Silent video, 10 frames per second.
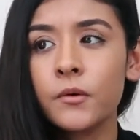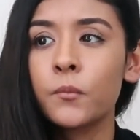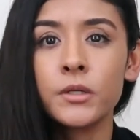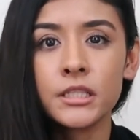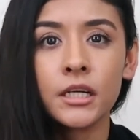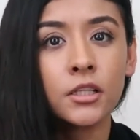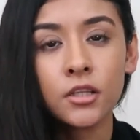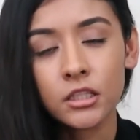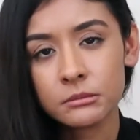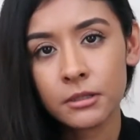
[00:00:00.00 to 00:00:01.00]
which I kind of
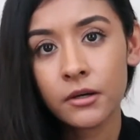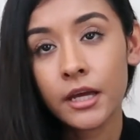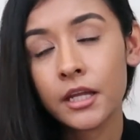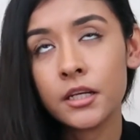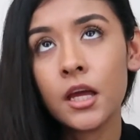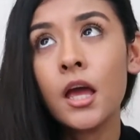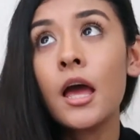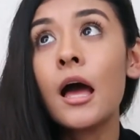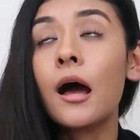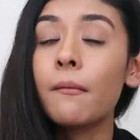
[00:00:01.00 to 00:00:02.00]
talked about, and
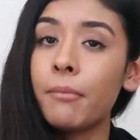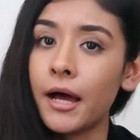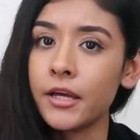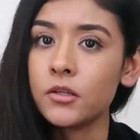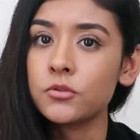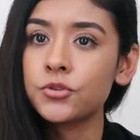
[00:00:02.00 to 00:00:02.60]
a bio.